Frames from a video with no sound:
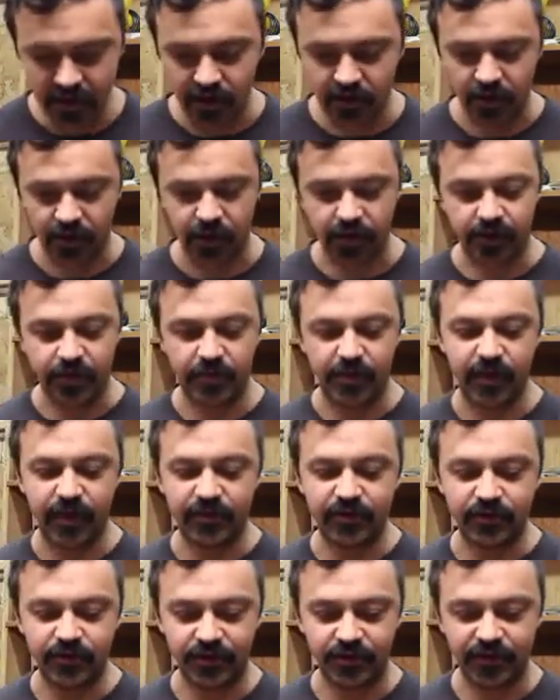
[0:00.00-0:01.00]
As
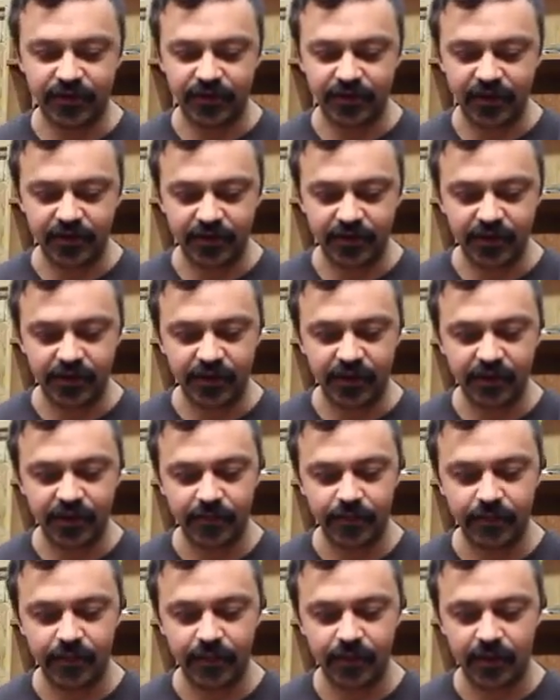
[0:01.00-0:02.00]
you can see,
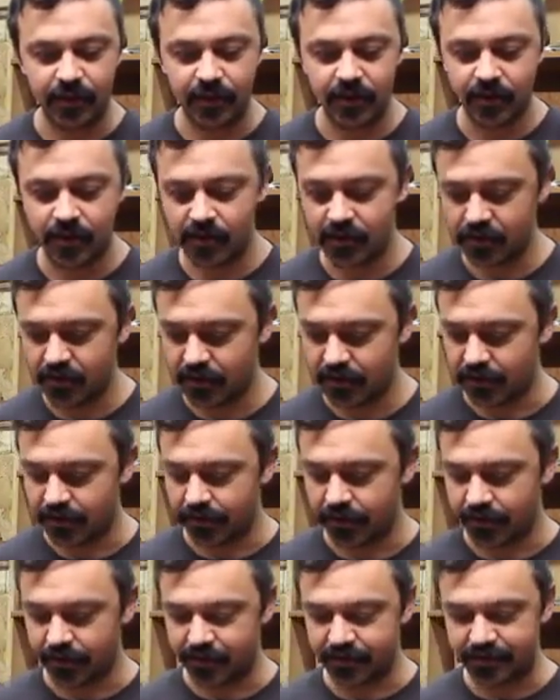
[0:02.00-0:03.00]

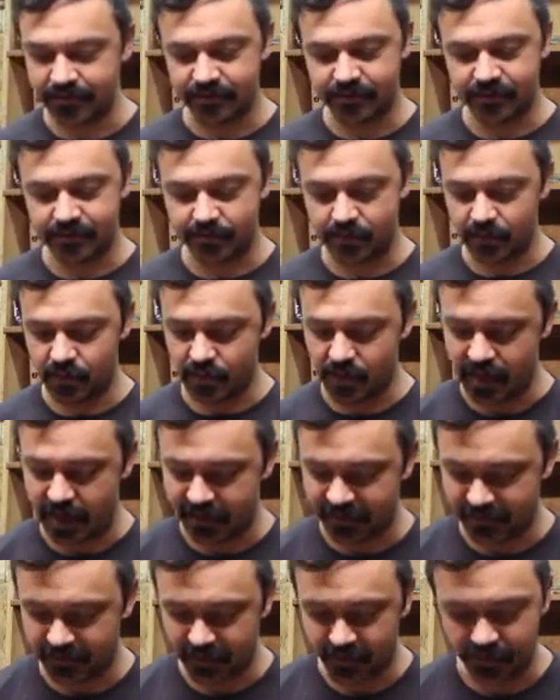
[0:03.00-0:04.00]
this
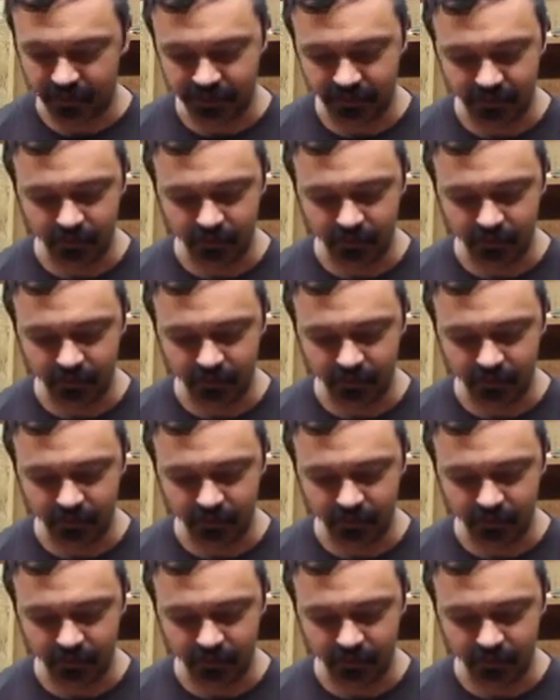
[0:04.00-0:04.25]
last little bit of